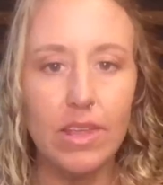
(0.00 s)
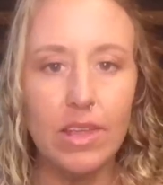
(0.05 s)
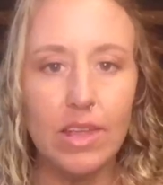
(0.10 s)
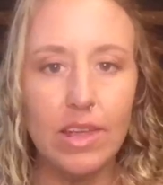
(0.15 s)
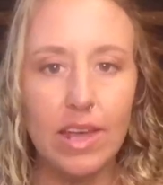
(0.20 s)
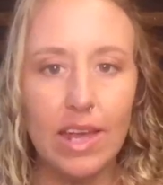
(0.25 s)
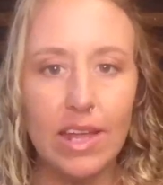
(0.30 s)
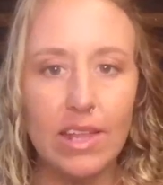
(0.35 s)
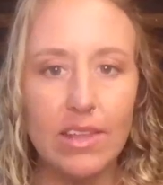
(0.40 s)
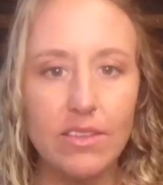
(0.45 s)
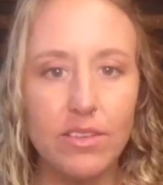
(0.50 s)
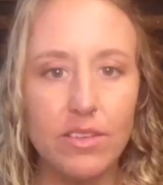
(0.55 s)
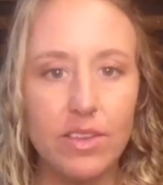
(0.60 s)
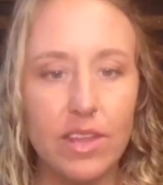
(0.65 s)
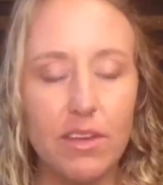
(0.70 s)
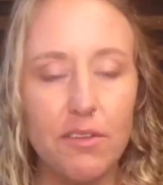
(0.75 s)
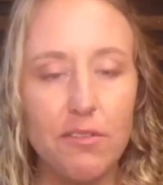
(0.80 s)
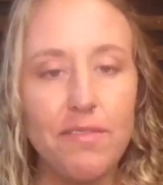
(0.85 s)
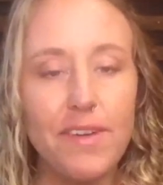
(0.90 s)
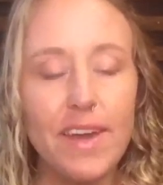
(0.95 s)
And so the
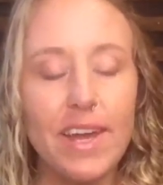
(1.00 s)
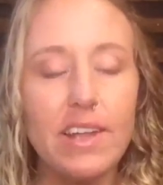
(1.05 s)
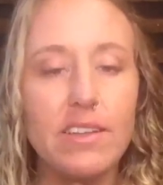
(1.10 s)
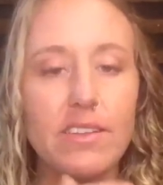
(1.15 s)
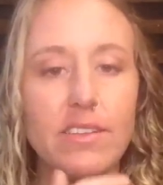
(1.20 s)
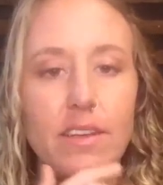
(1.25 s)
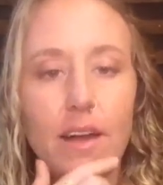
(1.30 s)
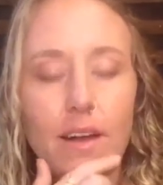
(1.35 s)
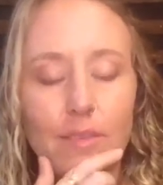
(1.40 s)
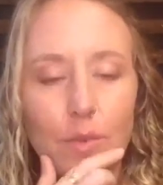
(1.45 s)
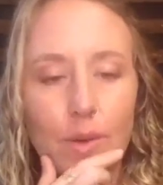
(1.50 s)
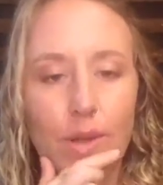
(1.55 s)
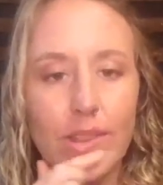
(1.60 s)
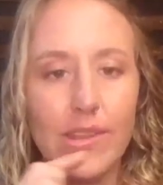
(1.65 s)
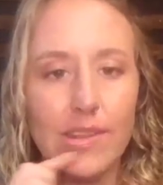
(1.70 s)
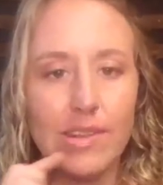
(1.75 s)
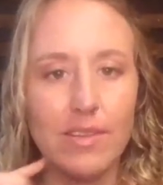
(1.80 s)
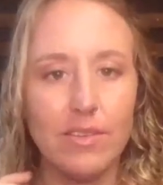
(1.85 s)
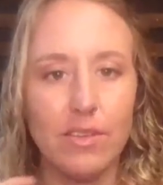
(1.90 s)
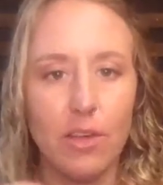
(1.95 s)
effects of when
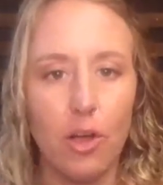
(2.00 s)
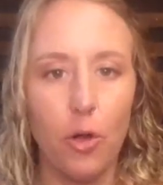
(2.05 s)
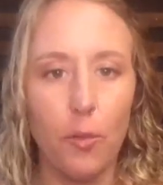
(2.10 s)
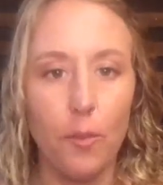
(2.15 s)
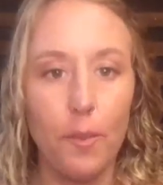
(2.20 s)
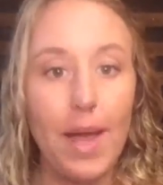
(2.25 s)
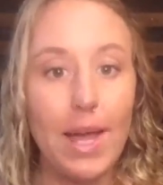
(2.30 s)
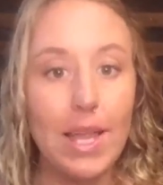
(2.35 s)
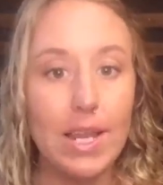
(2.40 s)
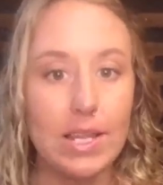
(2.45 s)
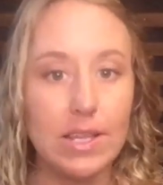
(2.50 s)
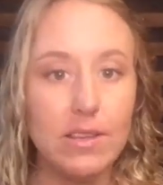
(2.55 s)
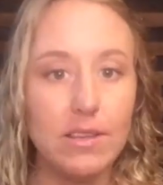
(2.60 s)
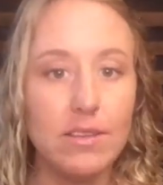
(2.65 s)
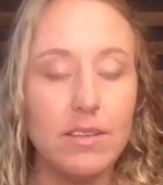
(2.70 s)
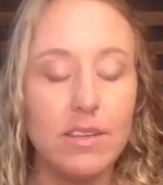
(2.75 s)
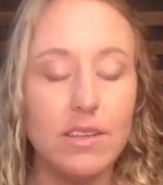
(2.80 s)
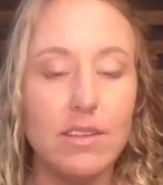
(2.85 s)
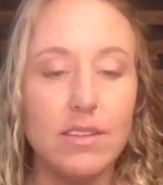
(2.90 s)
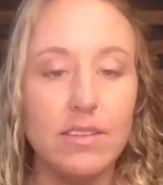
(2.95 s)
this is all
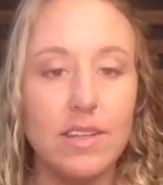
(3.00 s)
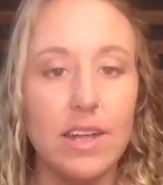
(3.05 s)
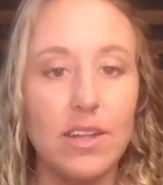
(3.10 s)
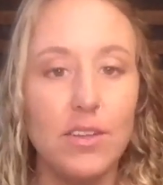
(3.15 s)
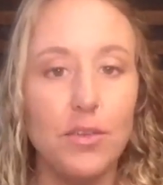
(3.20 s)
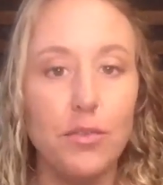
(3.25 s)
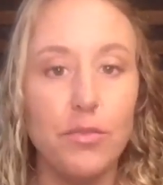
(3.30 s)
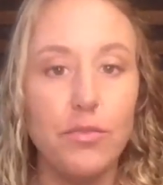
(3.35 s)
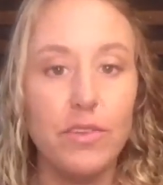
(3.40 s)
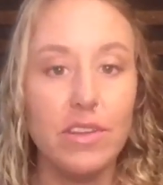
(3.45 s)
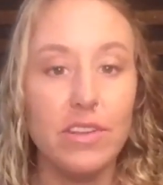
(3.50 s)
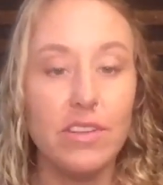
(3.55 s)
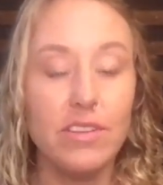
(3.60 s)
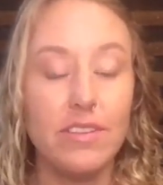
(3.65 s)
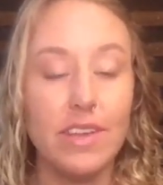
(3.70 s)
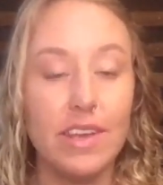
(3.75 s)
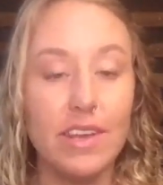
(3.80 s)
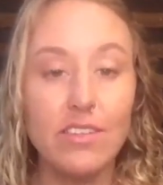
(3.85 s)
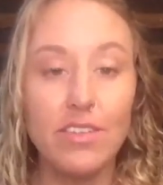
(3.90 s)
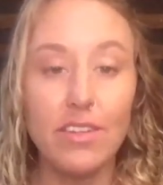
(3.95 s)
balanced is that you feel
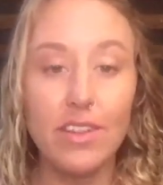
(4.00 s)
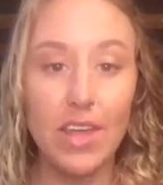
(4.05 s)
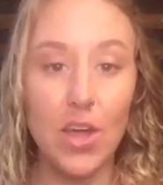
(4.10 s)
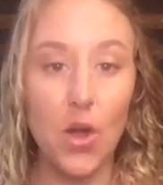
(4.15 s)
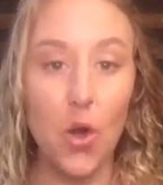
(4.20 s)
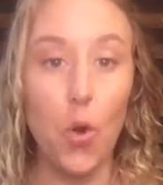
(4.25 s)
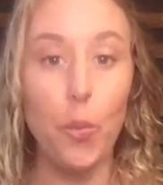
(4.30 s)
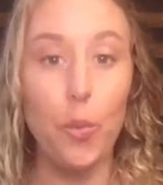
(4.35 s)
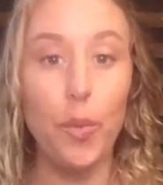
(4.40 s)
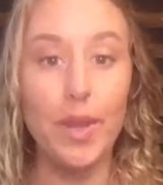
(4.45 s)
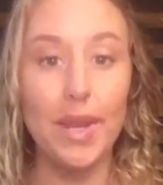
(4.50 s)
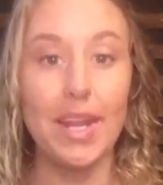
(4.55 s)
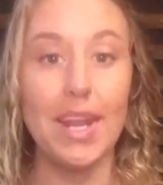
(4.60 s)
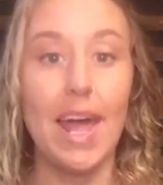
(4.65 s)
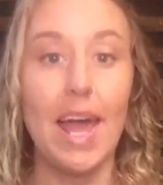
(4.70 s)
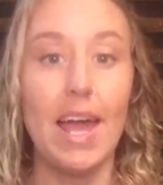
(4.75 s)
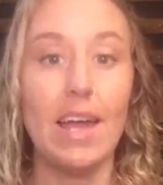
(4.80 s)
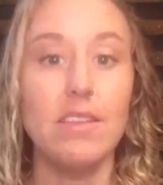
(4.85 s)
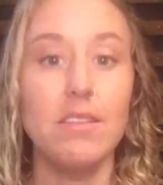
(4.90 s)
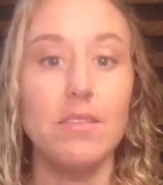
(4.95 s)
sexually open and
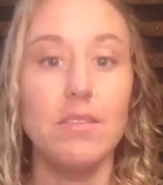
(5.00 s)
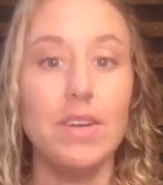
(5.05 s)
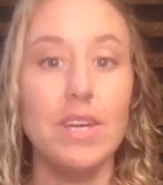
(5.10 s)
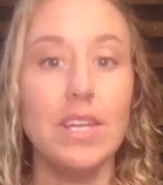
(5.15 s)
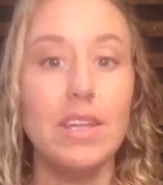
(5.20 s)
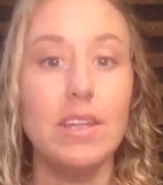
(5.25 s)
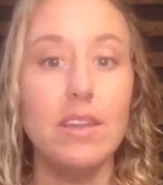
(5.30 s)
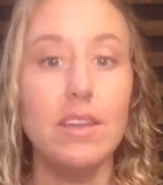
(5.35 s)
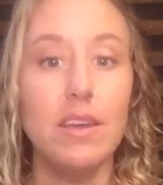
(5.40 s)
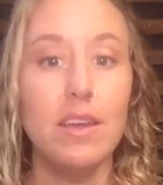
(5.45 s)
activated.